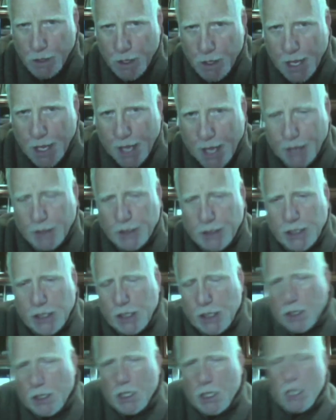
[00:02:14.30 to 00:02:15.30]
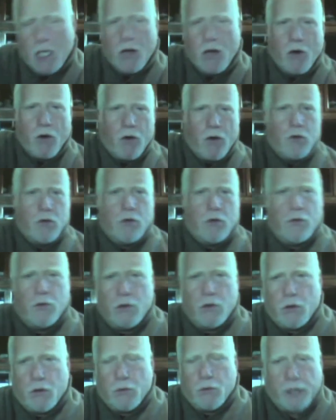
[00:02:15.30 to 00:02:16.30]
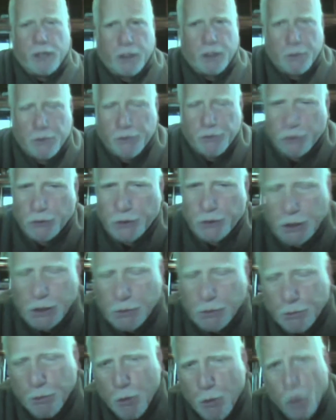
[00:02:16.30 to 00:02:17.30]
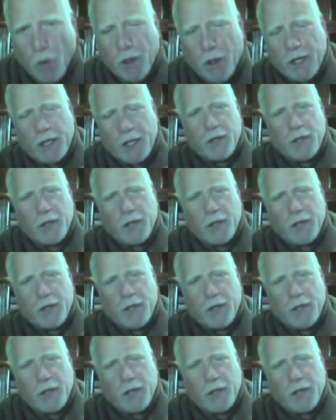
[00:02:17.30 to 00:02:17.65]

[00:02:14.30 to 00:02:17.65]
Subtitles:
And he, when he was a little boy,